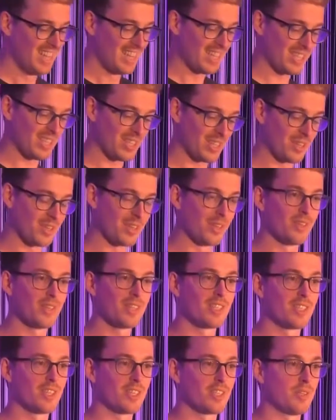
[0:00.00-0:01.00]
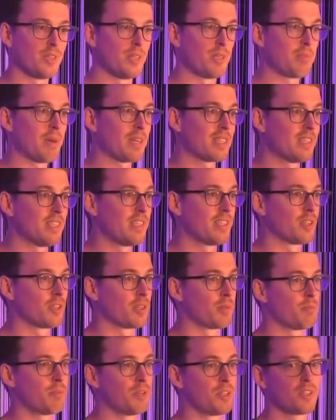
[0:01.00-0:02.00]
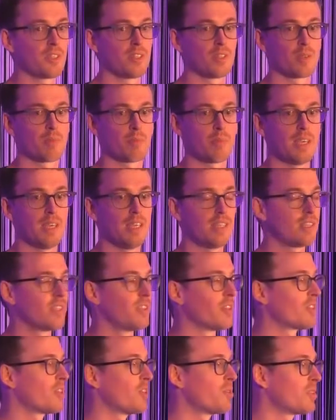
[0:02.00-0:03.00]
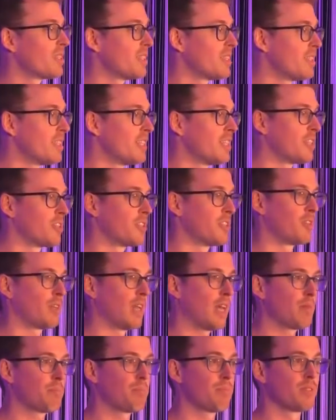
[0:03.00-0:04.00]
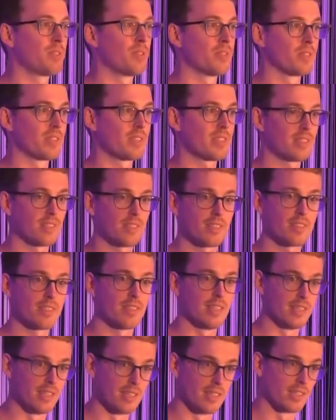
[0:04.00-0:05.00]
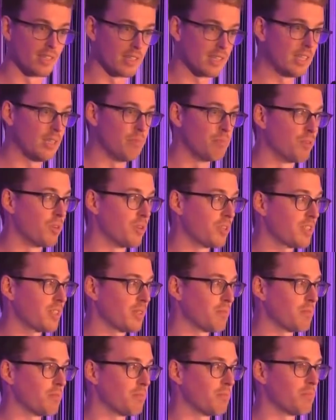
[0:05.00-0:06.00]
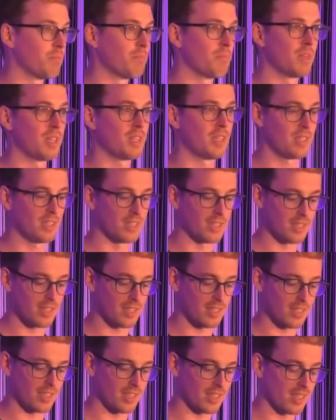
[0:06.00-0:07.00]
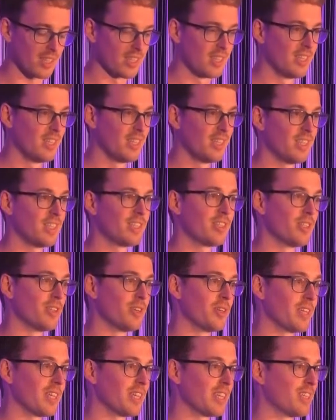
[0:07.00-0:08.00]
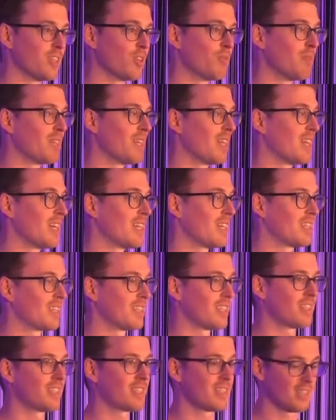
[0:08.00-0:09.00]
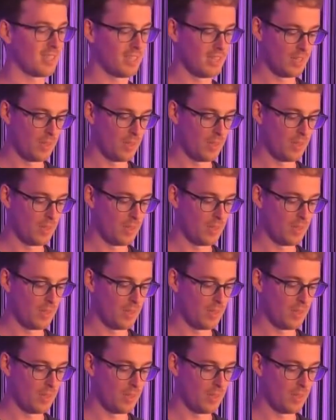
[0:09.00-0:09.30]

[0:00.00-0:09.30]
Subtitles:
So just respect each other's personal space. Don't go sit in each other's lap. Don't steal keyboards and mice. It's annoying. Nobody likes it.